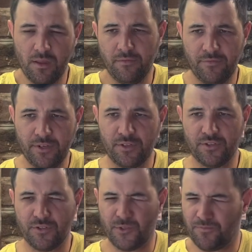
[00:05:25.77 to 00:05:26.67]
Finish
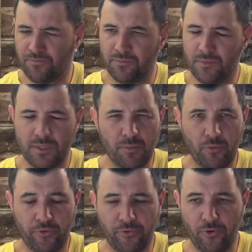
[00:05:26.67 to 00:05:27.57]
is
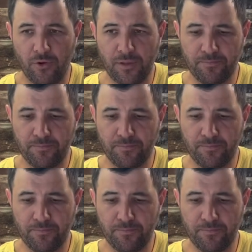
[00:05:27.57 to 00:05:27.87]
somewhat dry,